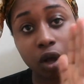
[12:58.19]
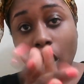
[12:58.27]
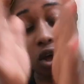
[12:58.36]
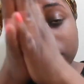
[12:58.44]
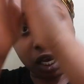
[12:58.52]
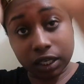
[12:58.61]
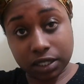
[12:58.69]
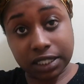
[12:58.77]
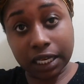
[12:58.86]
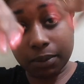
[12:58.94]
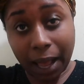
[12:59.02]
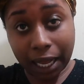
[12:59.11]
All done.
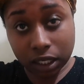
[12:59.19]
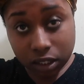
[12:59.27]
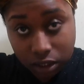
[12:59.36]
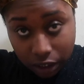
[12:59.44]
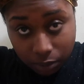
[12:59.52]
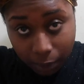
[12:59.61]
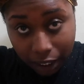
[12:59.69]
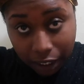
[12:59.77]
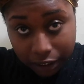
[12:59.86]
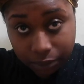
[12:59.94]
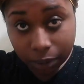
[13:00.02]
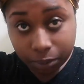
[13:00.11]
Send it back.
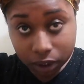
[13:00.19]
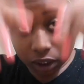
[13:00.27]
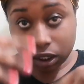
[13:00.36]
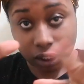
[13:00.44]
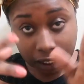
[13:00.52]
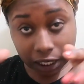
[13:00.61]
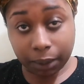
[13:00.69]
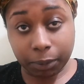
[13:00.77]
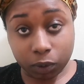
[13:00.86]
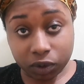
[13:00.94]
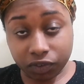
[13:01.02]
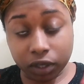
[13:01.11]
I need my money. Can I get
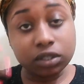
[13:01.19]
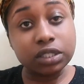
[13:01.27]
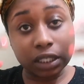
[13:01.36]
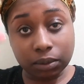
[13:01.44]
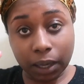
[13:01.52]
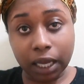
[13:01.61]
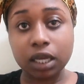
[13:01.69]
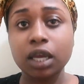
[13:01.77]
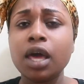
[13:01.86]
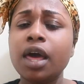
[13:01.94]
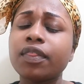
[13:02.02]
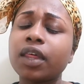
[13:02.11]
my refund? Send it back.
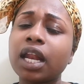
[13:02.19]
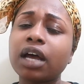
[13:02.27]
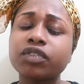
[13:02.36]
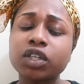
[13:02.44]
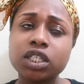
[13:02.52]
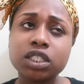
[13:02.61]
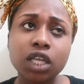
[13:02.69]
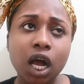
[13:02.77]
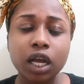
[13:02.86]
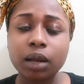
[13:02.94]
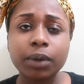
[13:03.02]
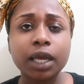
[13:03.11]
And then after he's
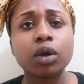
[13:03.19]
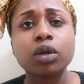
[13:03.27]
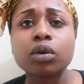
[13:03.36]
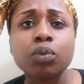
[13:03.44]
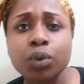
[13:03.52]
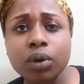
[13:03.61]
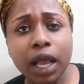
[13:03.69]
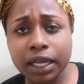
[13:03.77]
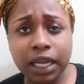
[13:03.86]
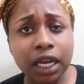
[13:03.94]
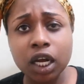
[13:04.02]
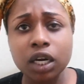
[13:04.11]
talking, I'm like,
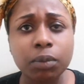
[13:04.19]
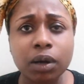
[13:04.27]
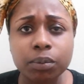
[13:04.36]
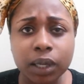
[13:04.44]
I cut him off.